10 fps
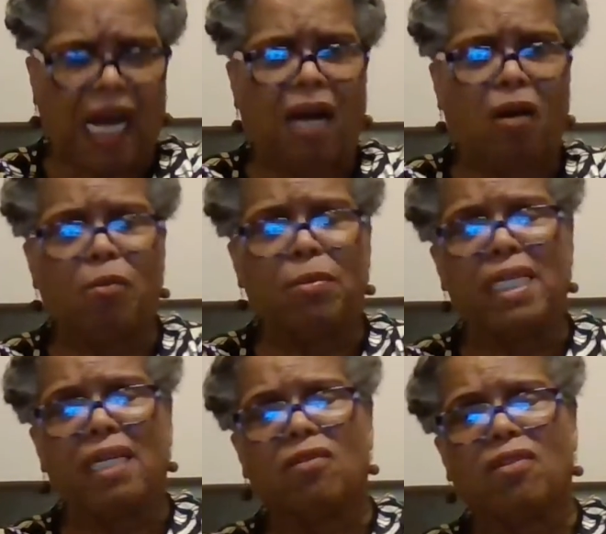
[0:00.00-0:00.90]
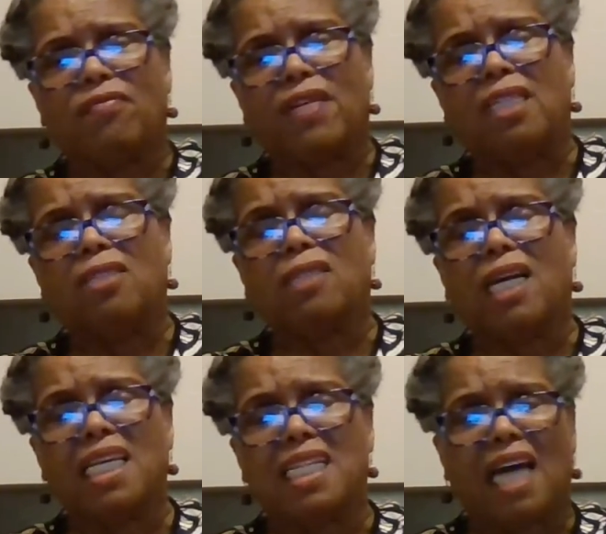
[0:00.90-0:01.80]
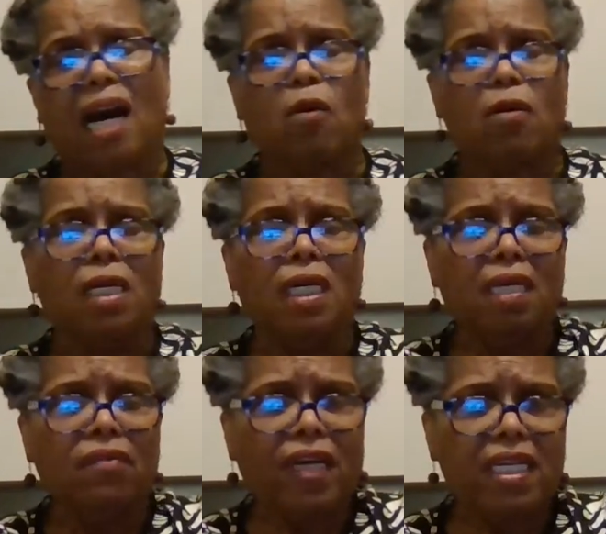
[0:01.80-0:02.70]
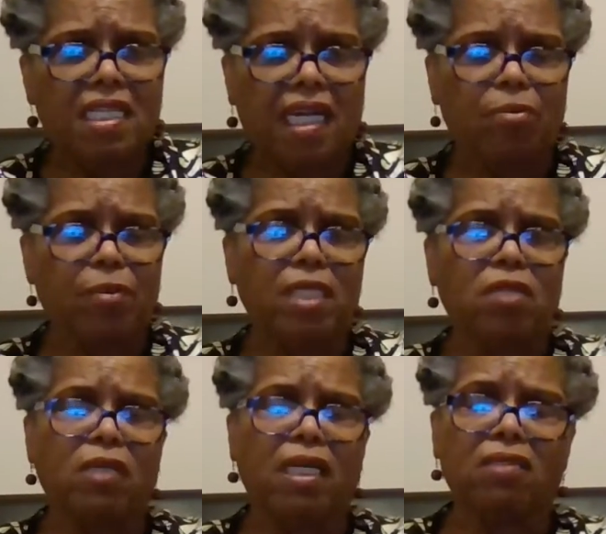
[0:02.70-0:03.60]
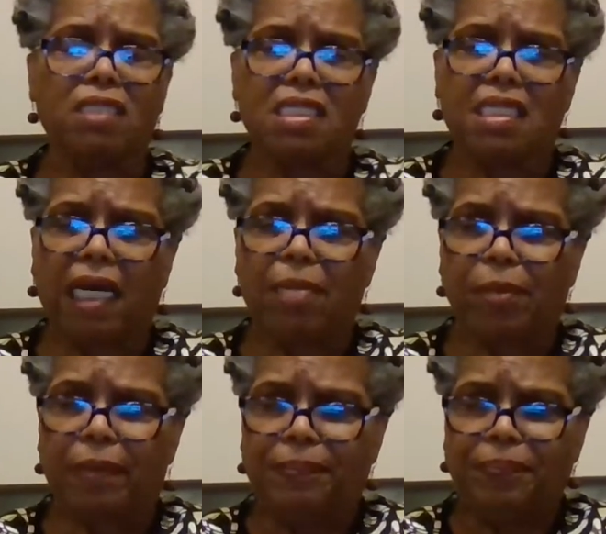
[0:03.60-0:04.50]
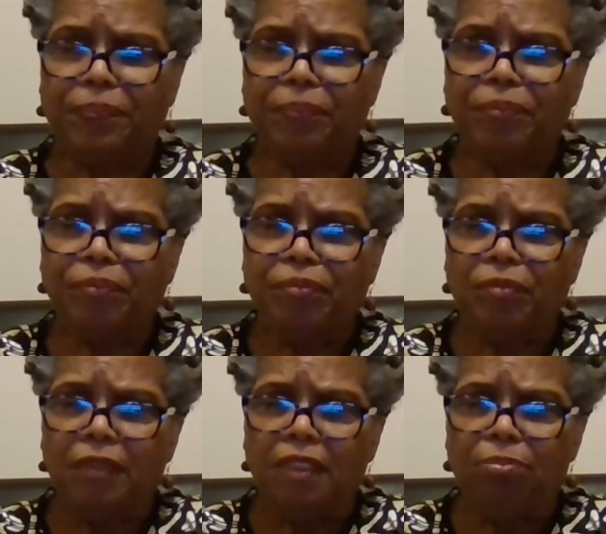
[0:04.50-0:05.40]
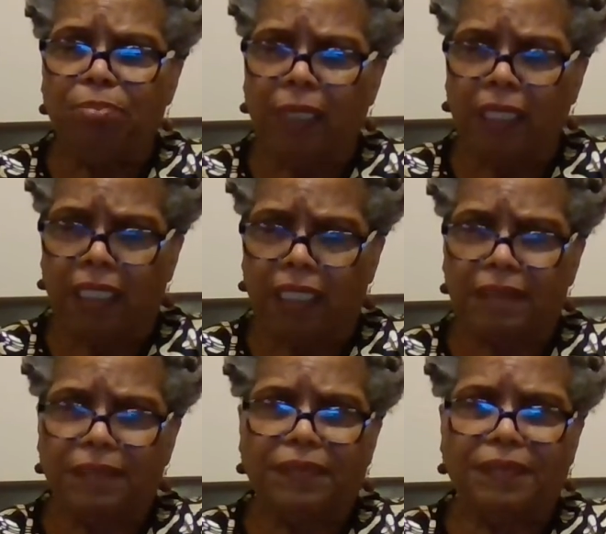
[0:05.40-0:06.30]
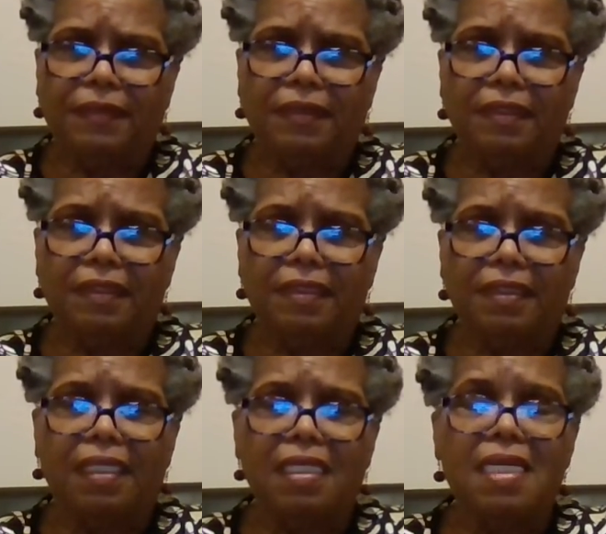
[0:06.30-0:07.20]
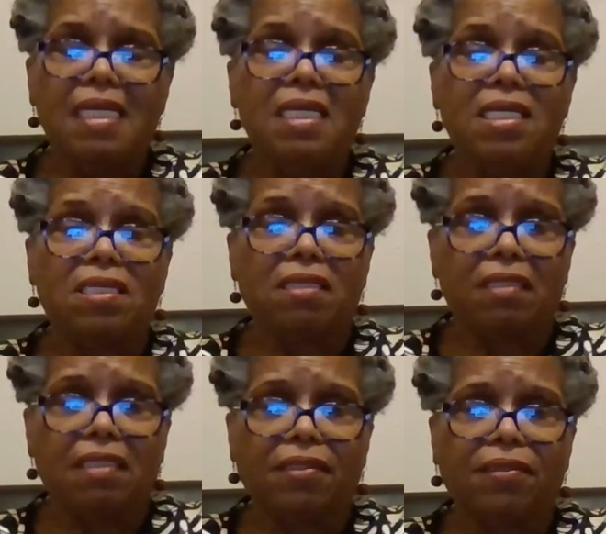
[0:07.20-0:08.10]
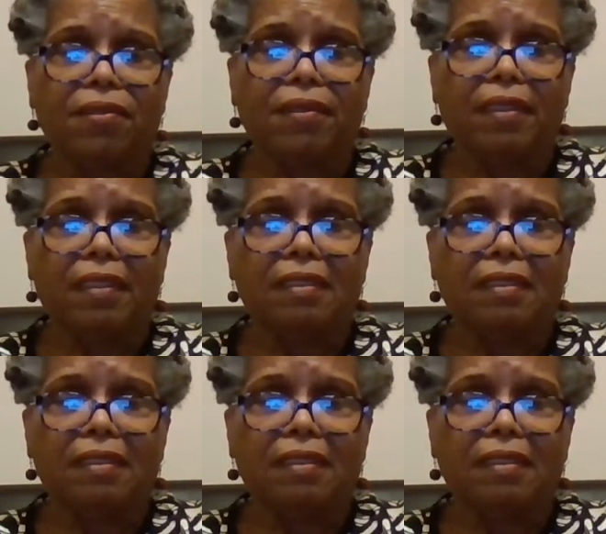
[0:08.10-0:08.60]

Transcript: call me on the phone. I can talk fast and I can be doing all this typing. But the need to learn